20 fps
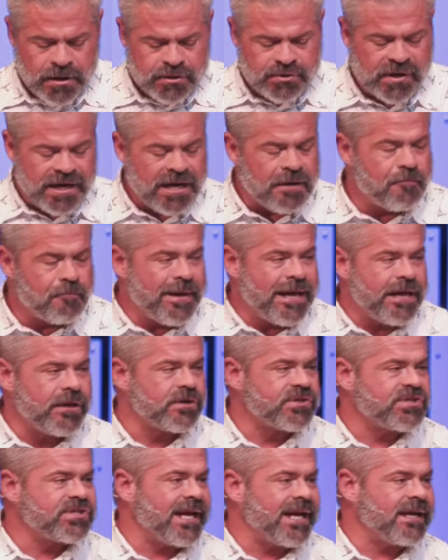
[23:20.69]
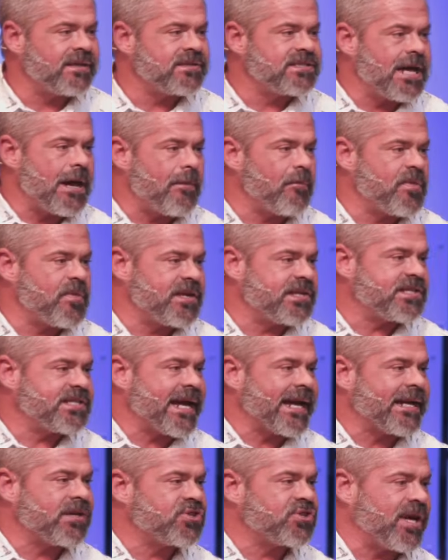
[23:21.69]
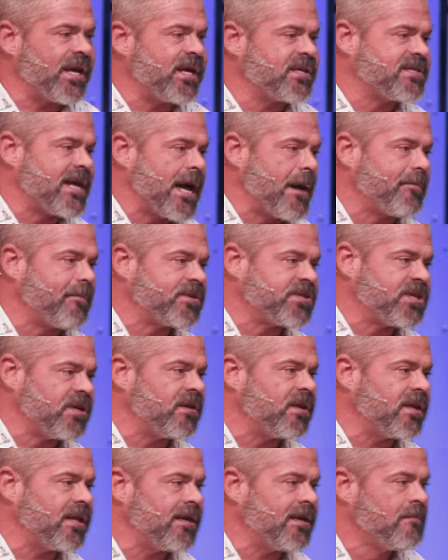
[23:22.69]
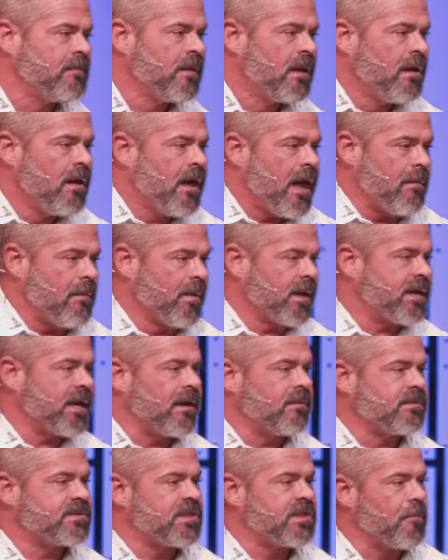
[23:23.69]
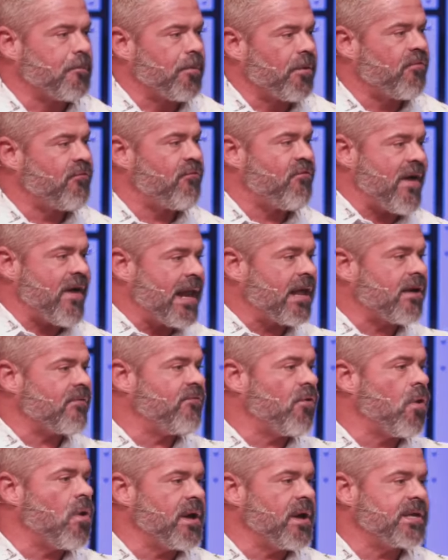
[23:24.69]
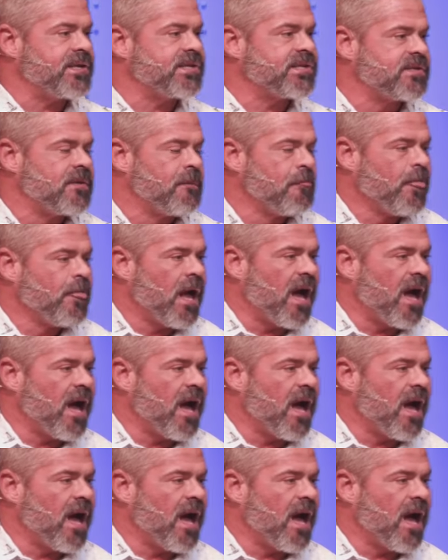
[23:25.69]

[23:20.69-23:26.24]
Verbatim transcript: So again, Peter stands up with a second chance opportunity and becomes the prophetic voice